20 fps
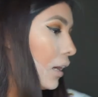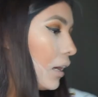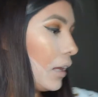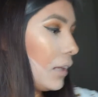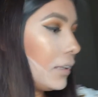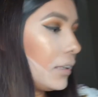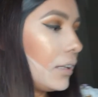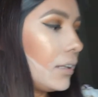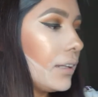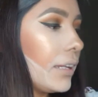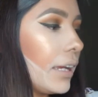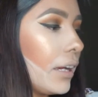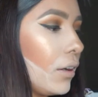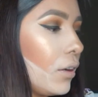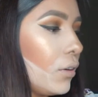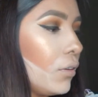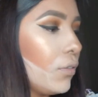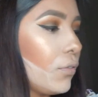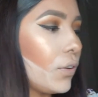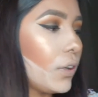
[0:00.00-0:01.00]
And then
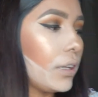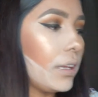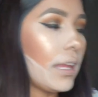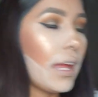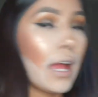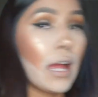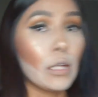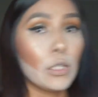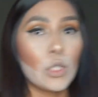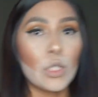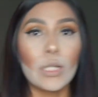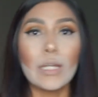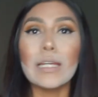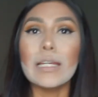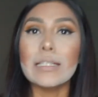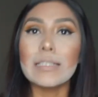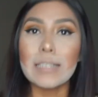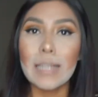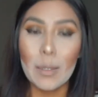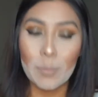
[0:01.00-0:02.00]
now for
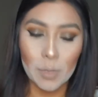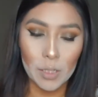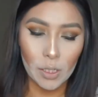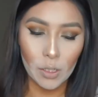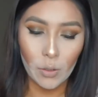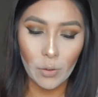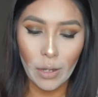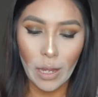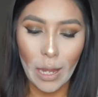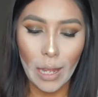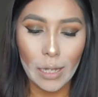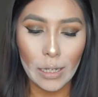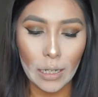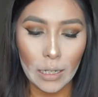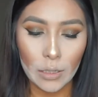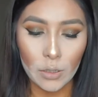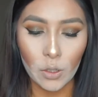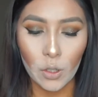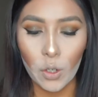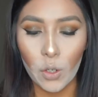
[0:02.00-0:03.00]
lashes, I'm gonna go ahead
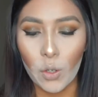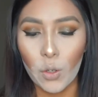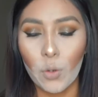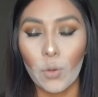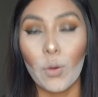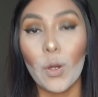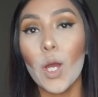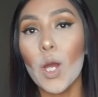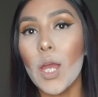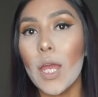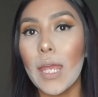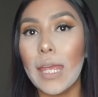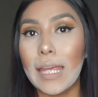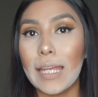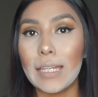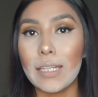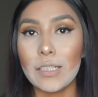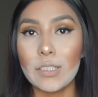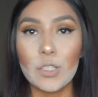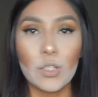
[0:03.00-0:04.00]
and go
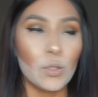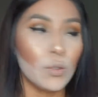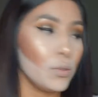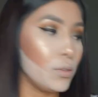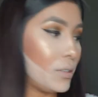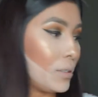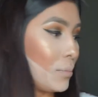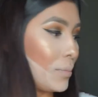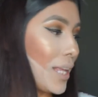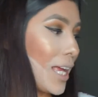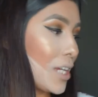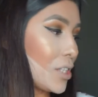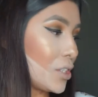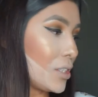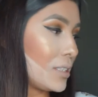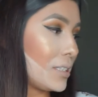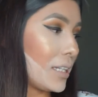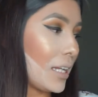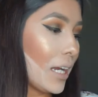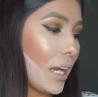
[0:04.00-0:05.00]
into some
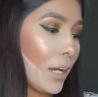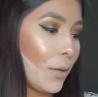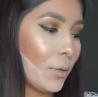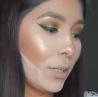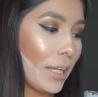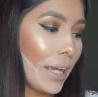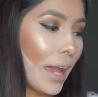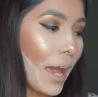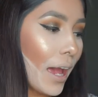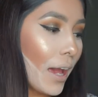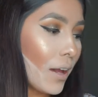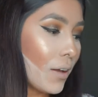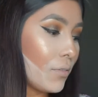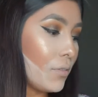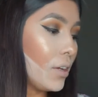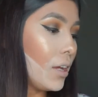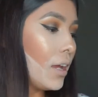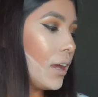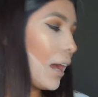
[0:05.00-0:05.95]
lashes that I already have.